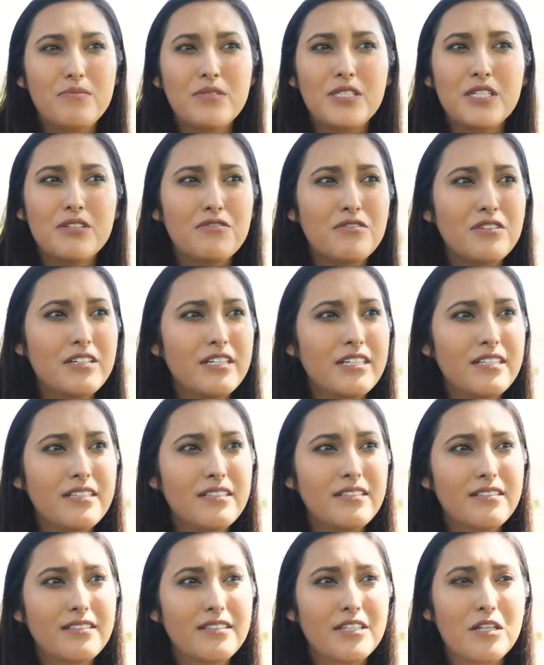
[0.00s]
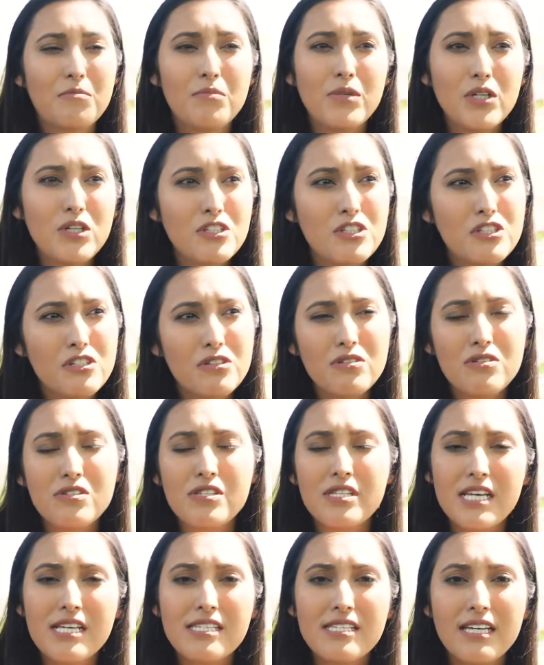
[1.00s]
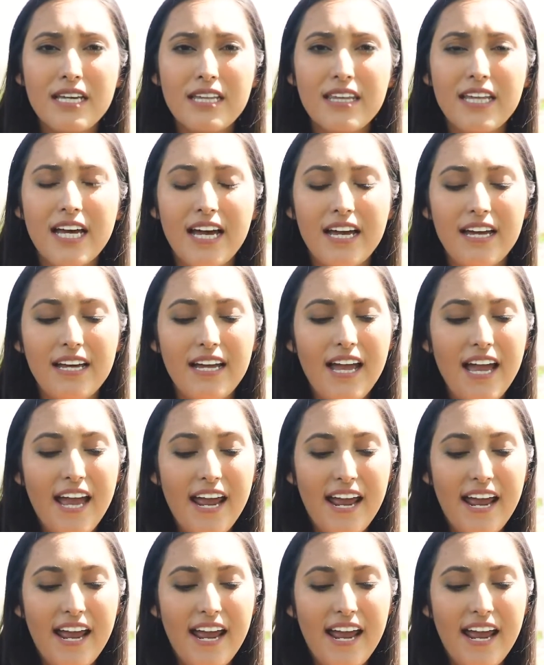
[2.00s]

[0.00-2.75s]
different commercials, things like that.